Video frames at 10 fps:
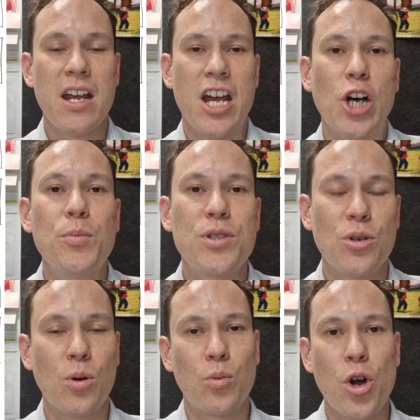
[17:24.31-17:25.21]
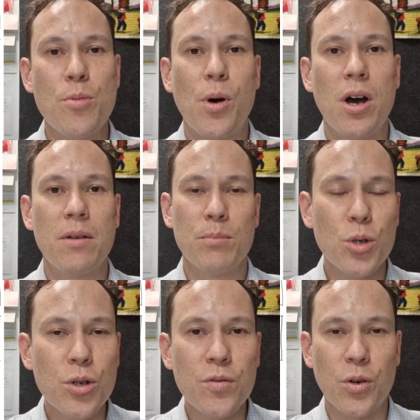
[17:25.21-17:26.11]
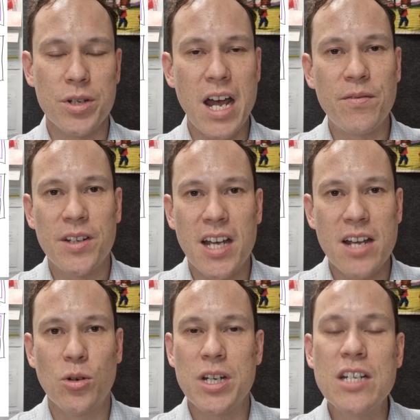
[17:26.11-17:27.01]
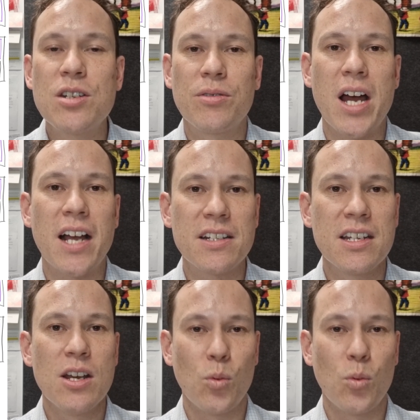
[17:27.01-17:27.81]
helps your robot move or navigate or interact